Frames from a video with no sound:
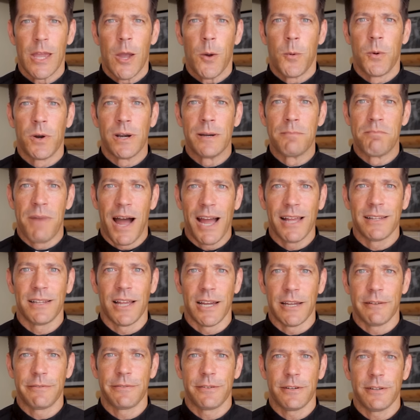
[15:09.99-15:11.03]
Where in my
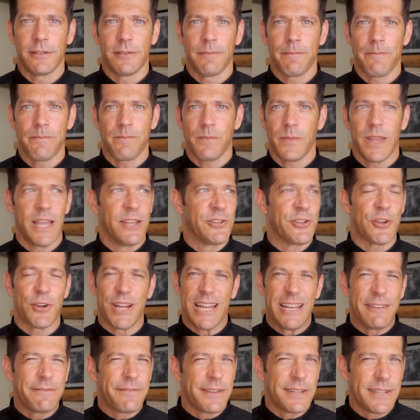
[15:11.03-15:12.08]
life is there
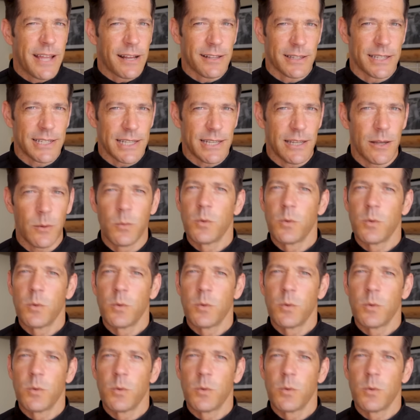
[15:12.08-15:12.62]
infidelity?